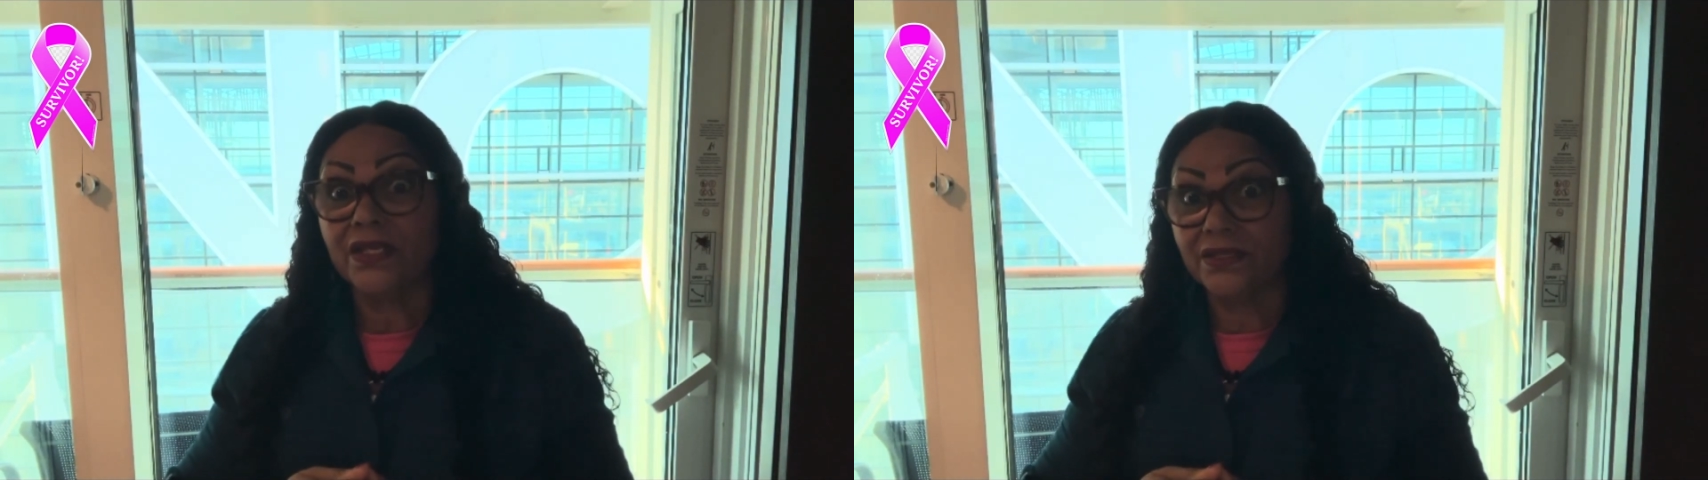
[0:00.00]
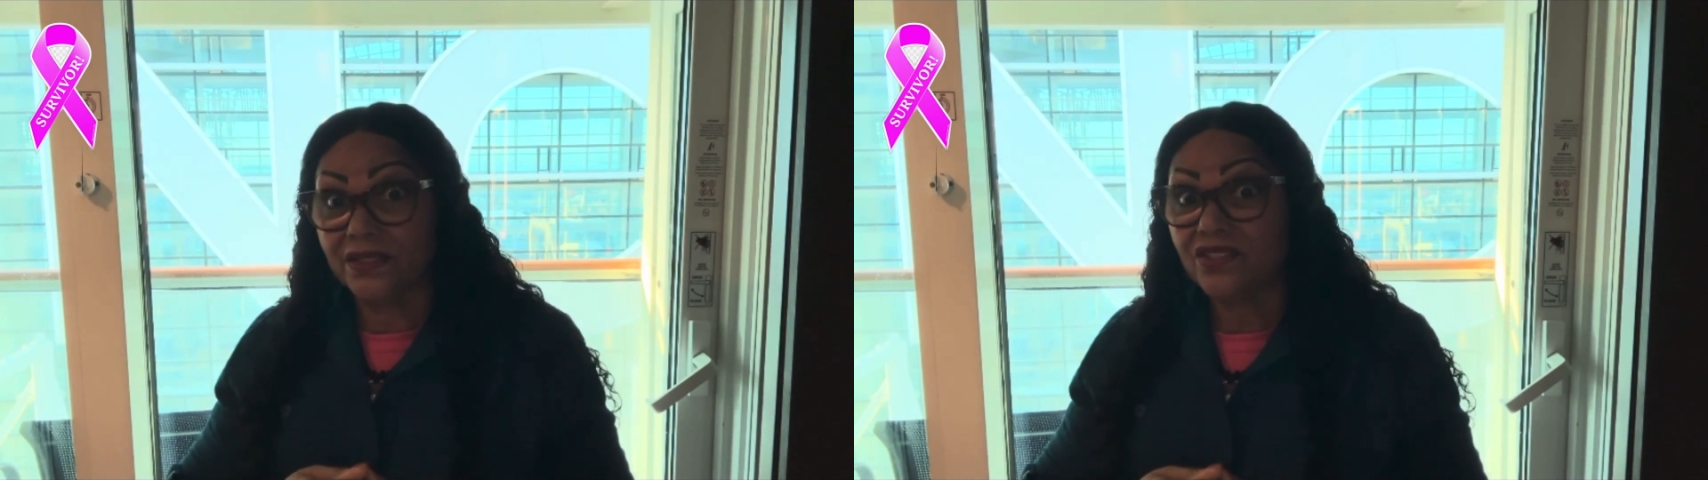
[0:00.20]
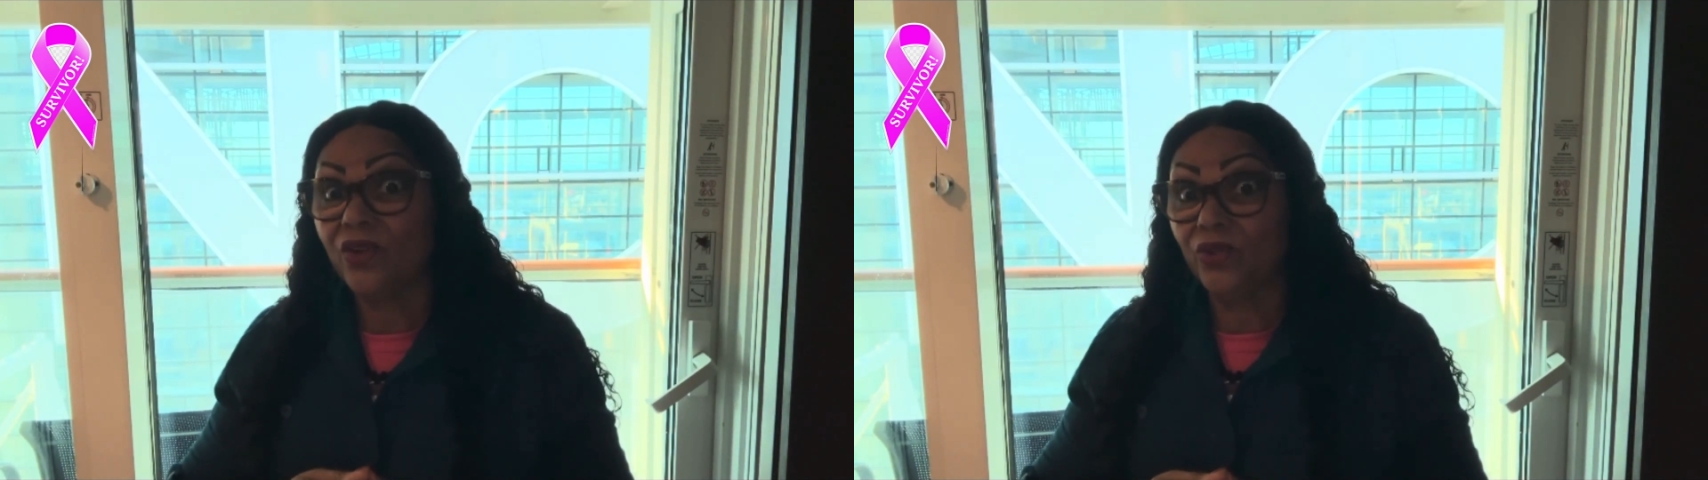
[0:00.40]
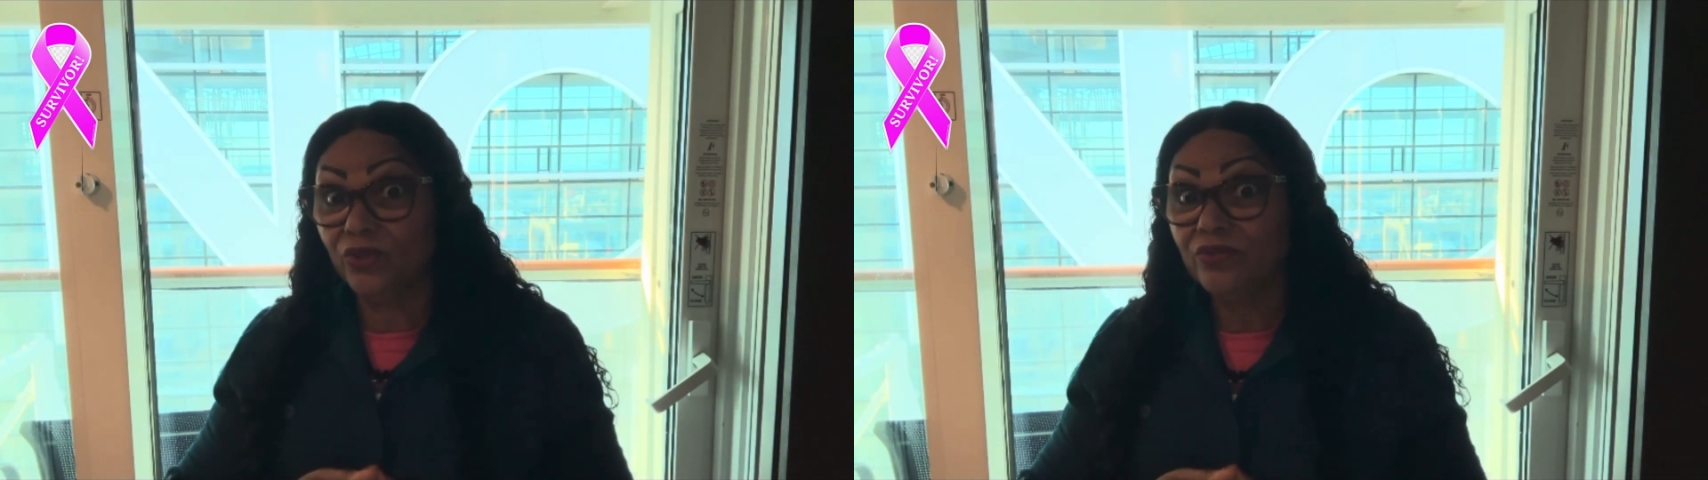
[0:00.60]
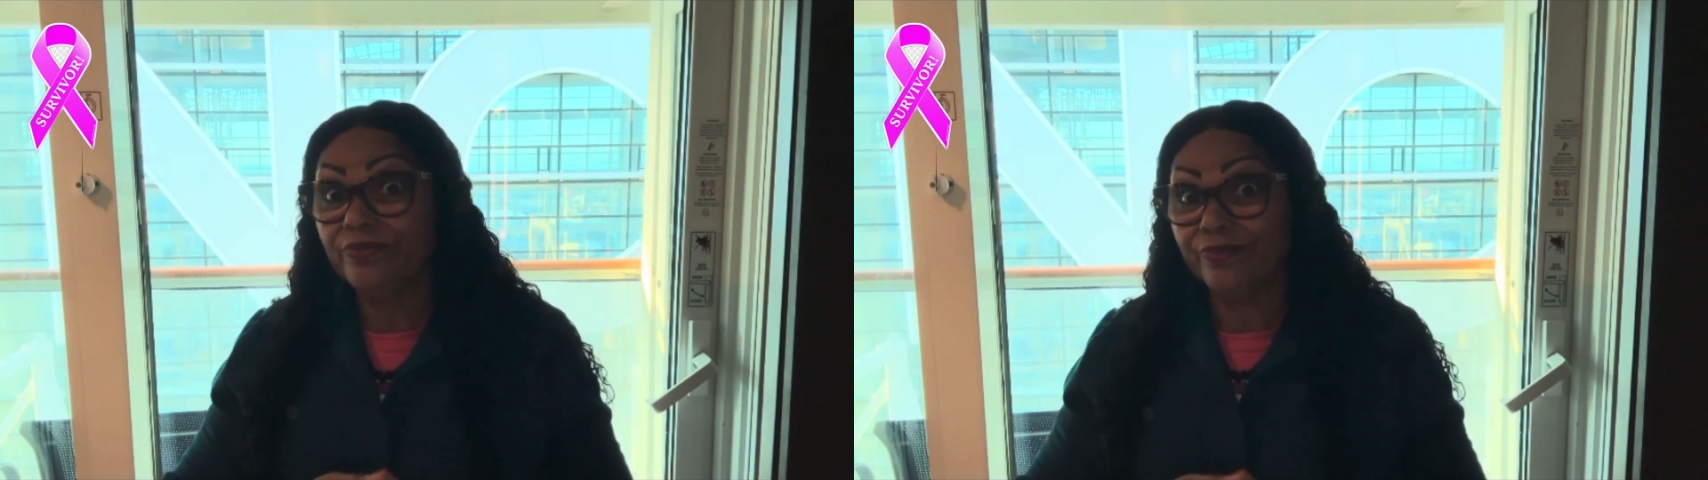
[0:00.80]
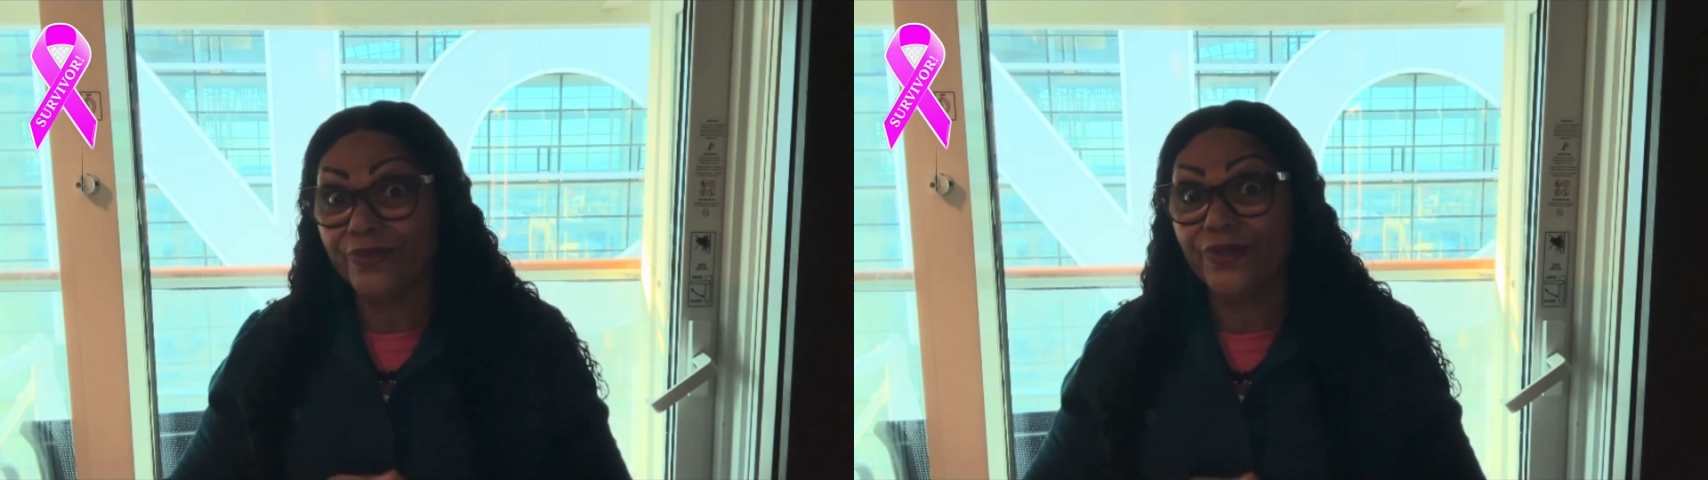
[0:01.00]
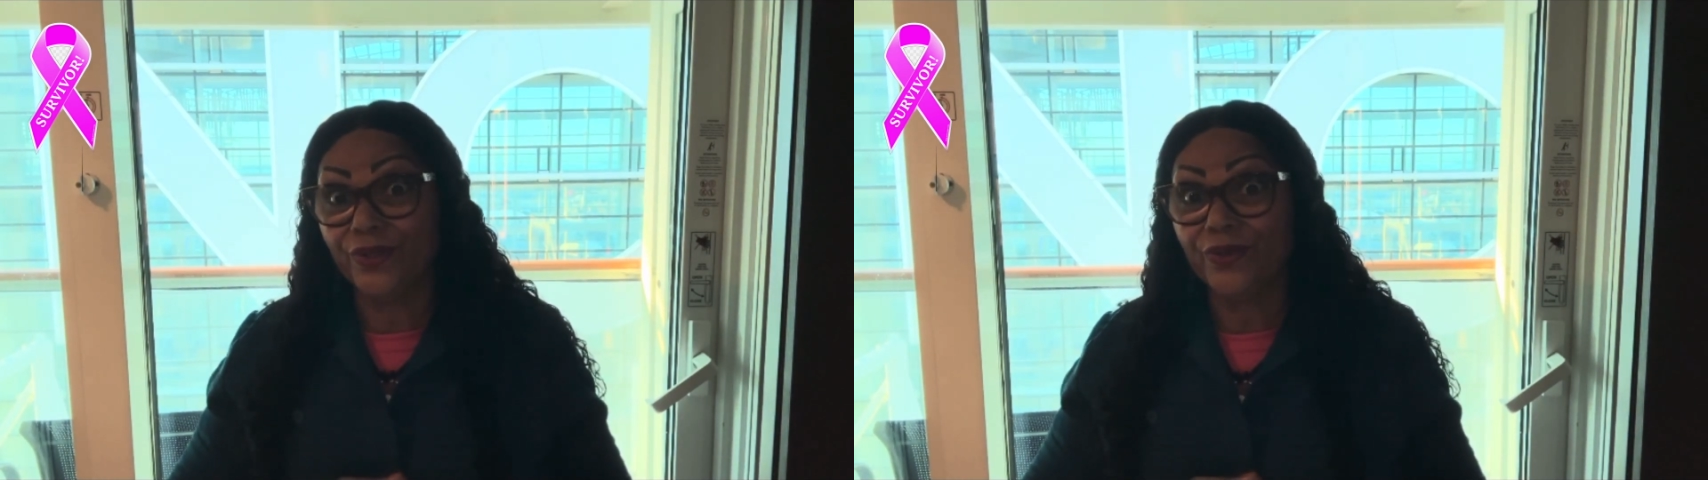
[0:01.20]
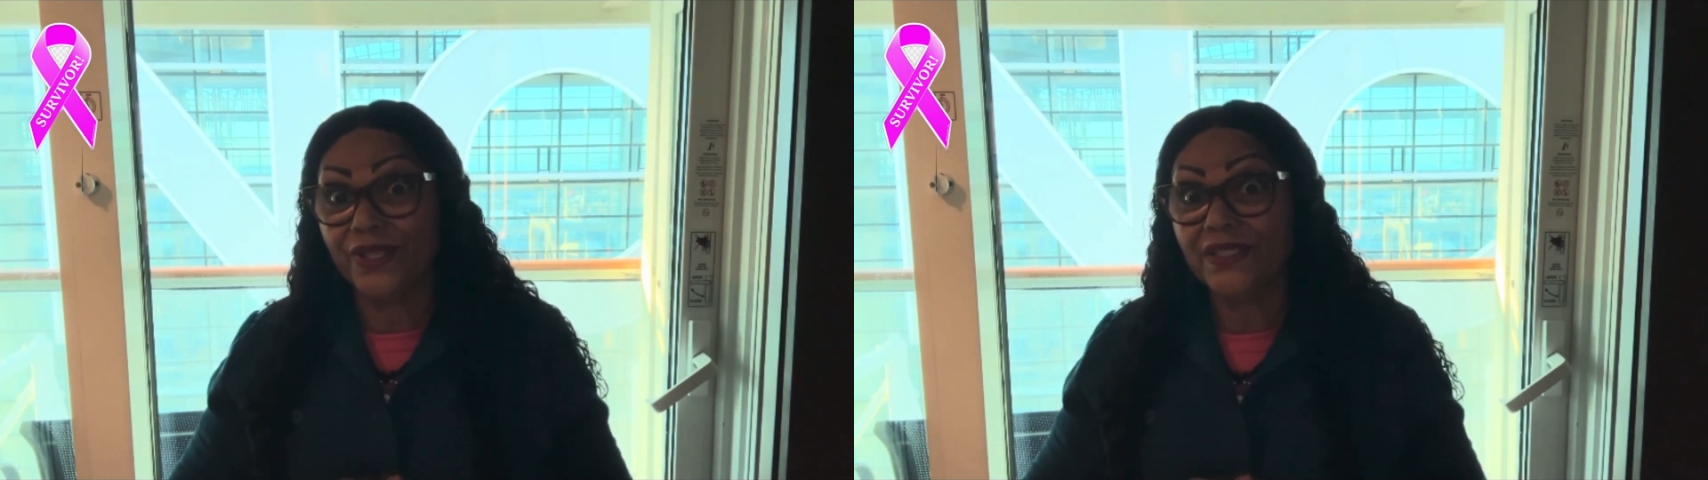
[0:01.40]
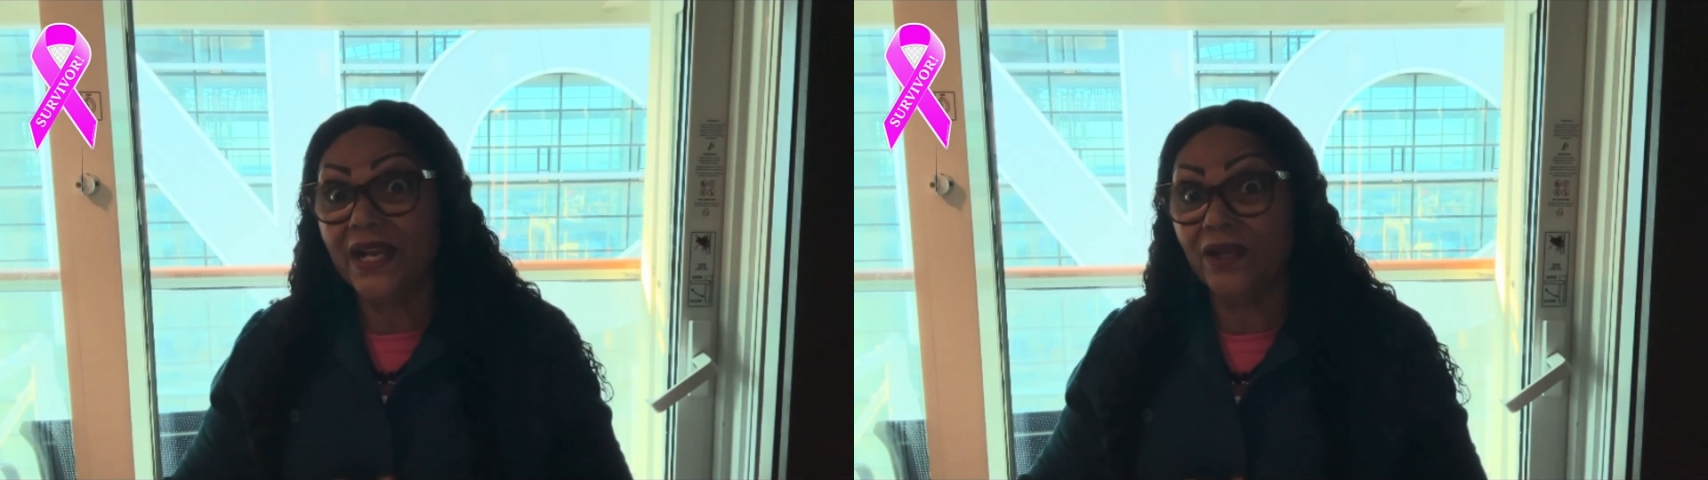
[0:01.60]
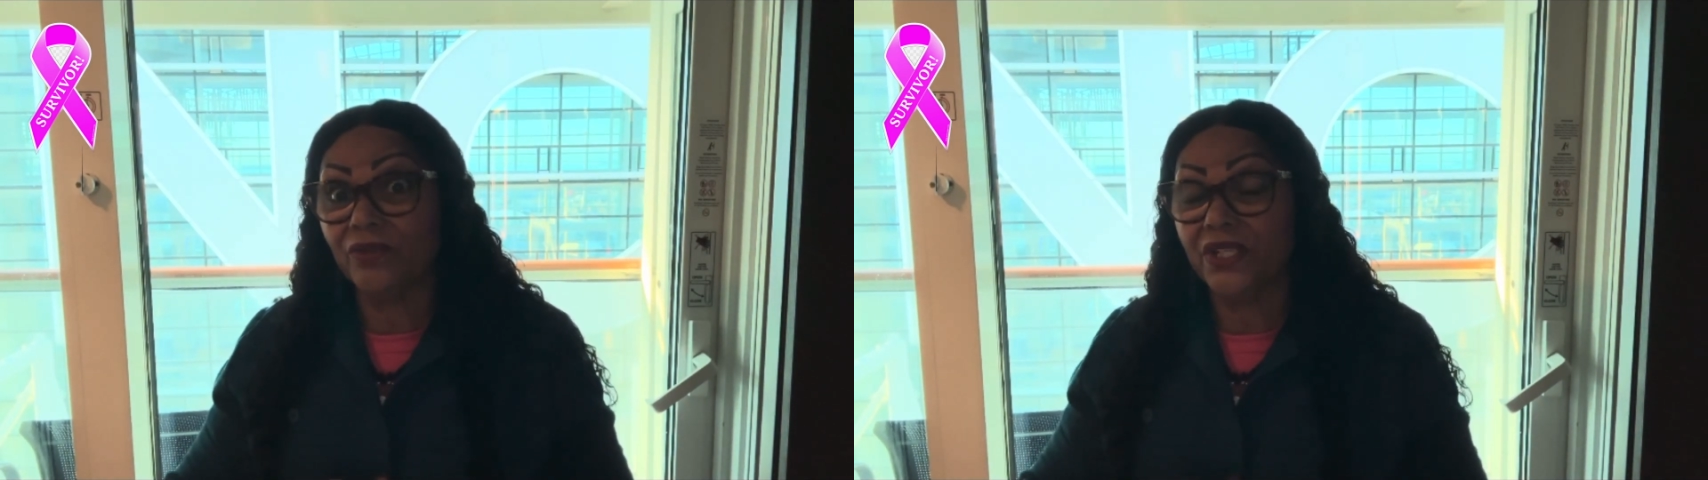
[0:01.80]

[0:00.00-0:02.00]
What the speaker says: the sodium, you know, get down.